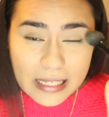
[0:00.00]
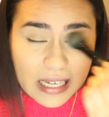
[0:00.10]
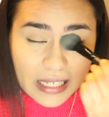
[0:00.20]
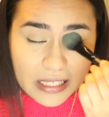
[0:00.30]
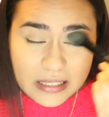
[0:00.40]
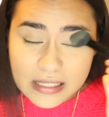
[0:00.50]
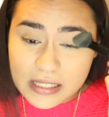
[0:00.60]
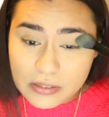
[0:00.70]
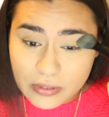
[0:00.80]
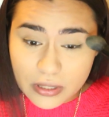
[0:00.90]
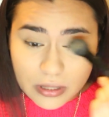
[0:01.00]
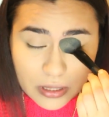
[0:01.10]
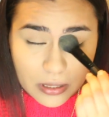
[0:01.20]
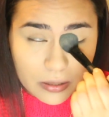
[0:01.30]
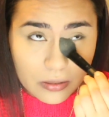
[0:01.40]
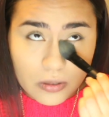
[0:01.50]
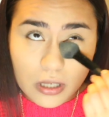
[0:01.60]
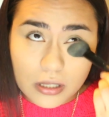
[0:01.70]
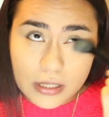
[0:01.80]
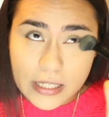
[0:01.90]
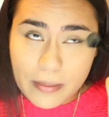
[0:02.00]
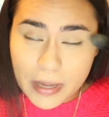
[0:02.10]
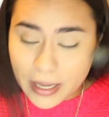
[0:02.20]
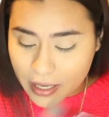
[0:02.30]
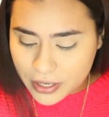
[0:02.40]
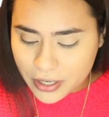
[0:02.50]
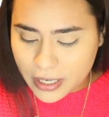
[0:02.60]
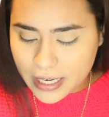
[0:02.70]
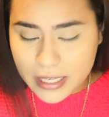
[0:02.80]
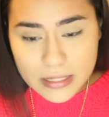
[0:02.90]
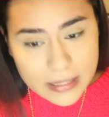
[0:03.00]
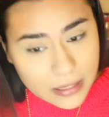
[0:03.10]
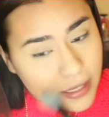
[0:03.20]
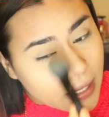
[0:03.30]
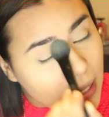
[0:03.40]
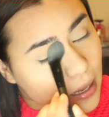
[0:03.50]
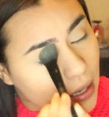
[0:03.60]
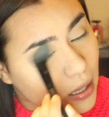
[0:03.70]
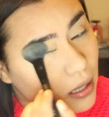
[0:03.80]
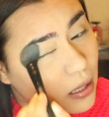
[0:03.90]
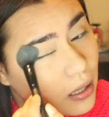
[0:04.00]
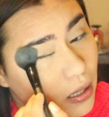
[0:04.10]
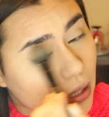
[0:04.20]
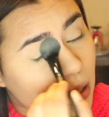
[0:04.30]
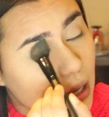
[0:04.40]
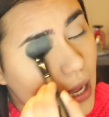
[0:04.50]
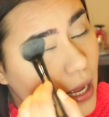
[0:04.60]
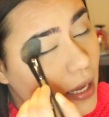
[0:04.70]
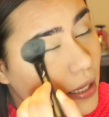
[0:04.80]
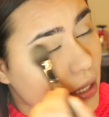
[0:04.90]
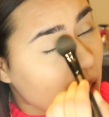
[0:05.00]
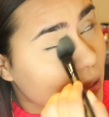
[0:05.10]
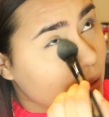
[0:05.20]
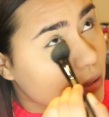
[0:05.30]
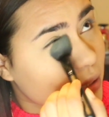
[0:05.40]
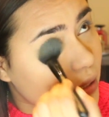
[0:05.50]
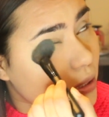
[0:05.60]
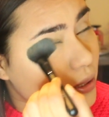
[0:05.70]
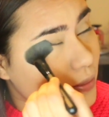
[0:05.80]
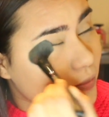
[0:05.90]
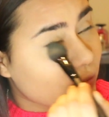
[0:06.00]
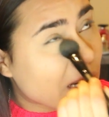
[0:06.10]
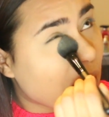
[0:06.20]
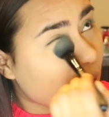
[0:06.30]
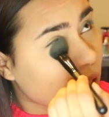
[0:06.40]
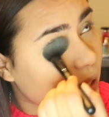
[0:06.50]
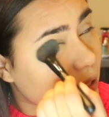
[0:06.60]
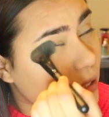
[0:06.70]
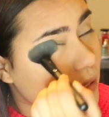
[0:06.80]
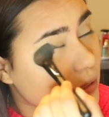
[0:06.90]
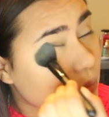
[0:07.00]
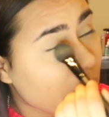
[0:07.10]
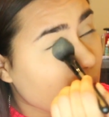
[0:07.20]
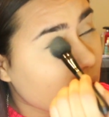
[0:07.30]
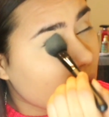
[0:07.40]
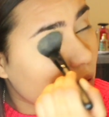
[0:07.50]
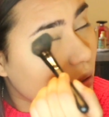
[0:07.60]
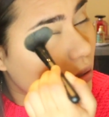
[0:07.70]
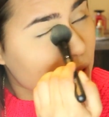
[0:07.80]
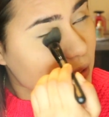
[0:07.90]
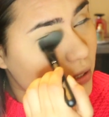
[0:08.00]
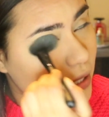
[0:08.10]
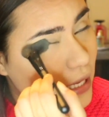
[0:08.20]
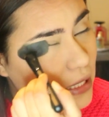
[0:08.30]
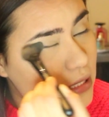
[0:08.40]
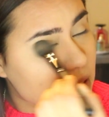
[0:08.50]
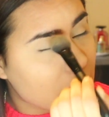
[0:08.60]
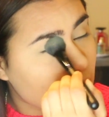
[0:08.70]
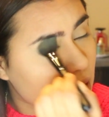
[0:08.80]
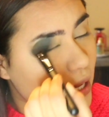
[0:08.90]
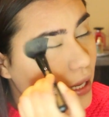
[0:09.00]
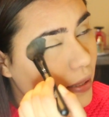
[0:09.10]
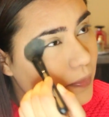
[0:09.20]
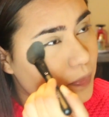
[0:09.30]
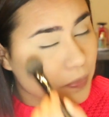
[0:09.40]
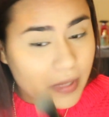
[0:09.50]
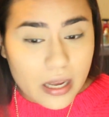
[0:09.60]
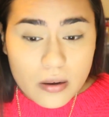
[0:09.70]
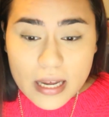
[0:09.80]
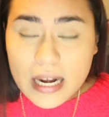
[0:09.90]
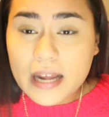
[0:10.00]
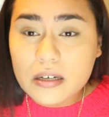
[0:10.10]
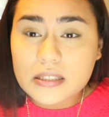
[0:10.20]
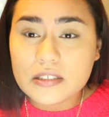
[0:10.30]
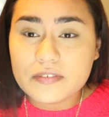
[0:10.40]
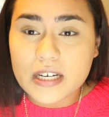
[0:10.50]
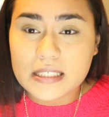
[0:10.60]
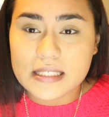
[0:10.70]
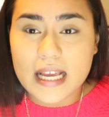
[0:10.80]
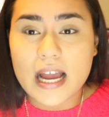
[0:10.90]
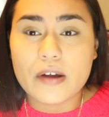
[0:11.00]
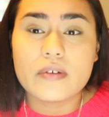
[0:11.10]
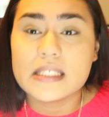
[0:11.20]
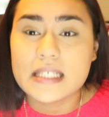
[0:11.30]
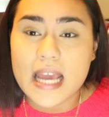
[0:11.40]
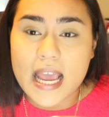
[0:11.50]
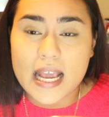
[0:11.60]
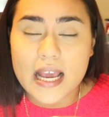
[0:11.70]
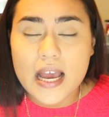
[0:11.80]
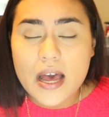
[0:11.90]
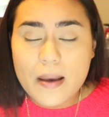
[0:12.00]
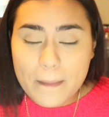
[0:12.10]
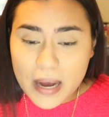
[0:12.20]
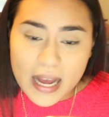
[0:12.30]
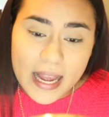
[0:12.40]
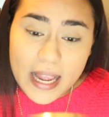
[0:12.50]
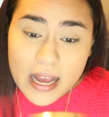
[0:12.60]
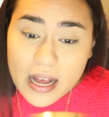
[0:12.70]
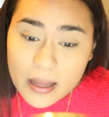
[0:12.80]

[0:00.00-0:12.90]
I use this one to set my under eye concealer, and I use it for highlighter as well. Just go ahead and set that. Oh, and I also forgot to say, I always take my